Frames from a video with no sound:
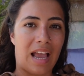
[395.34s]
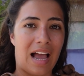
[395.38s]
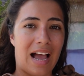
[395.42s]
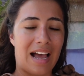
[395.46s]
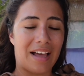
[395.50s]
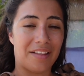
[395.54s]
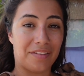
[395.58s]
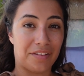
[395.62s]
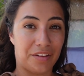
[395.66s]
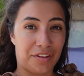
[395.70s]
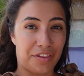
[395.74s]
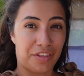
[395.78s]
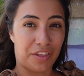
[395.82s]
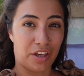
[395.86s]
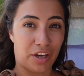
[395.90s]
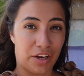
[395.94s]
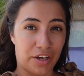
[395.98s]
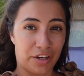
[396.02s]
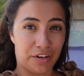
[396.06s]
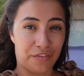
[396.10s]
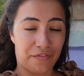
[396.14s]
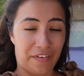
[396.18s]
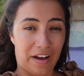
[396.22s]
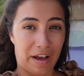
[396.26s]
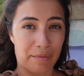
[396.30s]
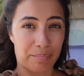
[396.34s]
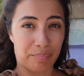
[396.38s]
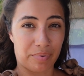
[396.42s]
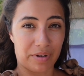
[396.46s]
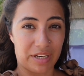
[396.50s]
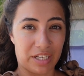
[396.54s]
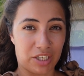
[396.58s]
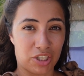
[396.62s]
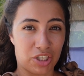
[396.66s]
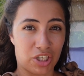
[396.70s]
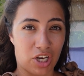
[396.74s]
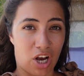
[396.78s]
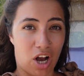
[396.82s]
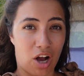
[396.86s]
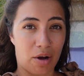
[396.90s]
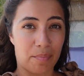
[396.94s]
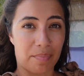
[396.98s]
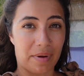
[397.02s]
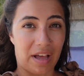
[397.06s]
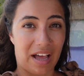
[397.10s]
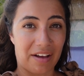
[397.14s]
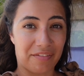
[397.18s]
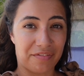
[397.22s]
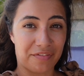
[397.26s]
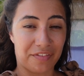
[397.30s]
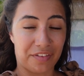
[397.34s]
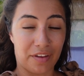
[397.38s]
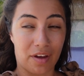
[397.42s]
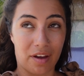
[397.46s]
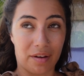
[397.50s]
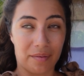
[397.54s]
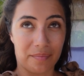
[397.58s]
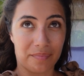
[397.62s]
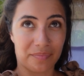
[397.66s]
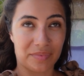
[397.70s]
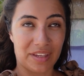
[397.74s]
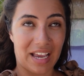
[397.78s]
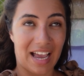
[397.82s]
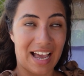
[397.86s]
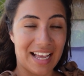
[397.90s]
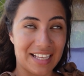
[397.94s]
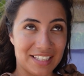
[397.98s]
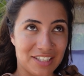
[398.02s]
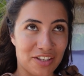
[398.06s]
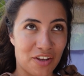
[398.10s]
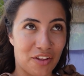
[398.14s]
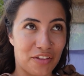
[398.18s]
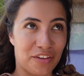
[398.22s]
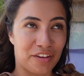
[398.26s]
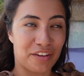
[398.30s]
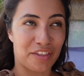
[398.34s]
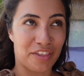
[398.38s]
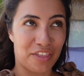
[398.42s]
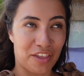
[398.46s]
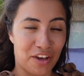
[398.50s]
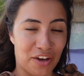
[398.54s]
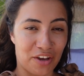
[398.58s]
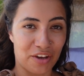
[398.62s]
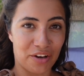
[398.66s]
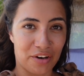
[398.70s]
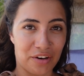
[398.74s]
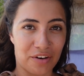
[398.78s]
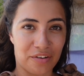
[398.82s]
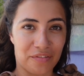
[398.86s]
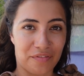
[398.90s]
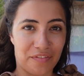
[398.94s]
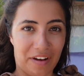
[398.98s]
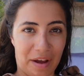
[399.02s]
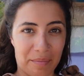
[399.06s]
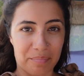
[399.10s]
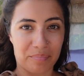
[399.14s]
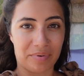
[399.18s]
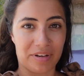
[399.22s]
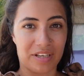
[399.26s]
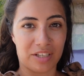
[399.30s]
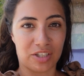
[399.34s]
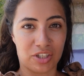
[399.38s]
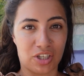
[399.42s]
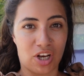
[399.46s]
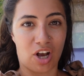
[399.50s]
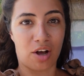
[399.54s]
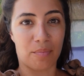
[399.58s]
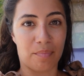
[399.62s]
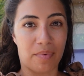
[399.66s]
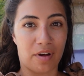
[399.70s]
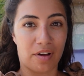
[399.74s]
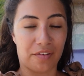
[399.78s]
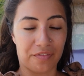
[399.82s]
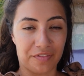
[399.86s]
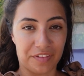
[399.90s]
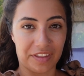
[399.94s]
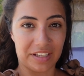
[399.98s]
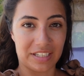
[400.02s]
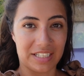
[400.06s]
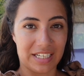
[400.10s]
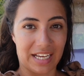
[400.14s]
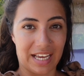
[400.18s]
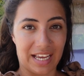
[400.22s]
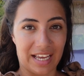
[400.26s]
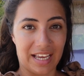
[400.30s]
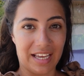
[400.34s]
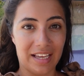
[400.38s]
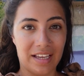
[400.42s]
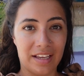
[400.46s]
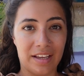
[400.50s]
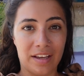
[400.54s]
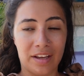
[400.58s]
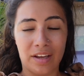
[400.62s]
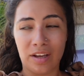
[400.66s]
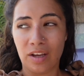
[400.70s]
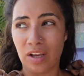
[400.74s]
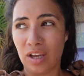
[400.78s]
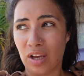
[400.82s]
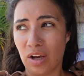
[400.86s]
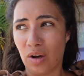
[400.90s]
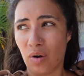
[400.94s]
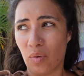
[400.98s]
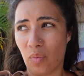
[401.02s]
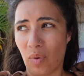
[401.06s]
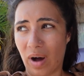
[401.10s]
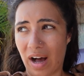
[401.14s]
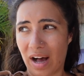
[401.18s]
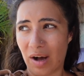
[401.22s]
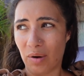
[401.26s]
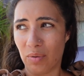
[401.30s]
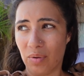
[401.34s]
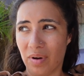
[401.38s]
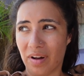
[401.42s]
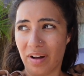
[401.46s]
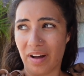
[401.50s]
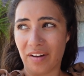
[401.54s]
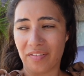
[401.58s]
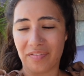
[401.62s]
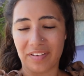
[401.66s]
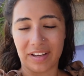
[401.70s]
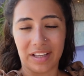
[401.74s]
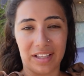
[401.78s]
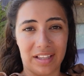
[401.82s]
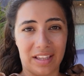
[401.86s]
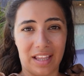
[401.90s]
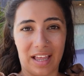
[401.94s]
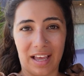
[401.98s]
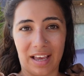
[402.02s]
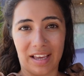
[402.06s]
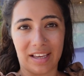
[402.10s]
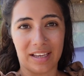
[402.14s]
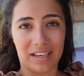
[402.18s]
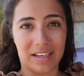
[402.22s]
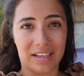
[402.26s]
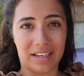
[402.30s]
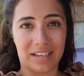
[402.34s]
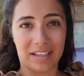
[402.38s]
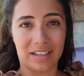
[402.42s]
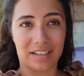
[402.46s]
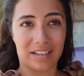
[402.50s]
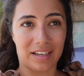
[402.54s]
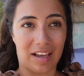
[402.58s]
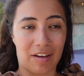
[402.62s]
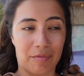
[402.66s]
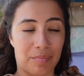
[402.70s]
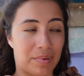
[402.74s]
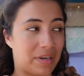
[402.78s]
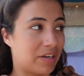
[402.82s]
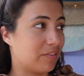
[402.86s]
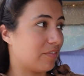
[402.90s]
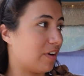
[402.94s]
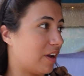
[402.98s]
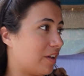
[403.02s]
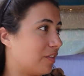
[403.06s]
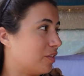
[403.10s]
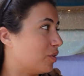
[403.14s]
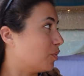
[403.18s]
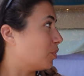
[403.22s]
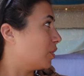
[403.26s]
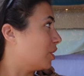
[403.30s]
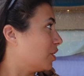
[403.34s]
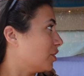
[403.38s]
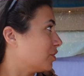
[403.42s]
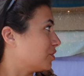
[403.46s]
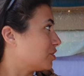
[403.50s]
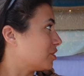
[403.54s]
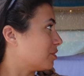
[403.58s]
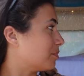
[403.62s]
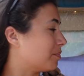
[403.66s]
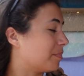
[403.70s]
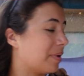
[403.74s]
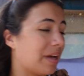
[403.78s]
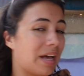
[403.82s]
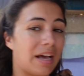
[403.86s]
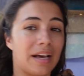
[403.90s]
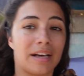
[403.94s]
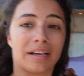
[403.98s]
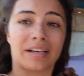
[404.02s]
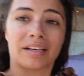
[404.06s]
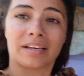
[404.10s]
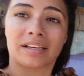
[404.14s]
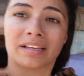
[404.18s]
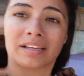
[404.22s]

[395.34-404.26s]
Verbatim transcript: At the third fabric shop, at the third fabric shop of the day. Wow, I feel like I've been around the world and back.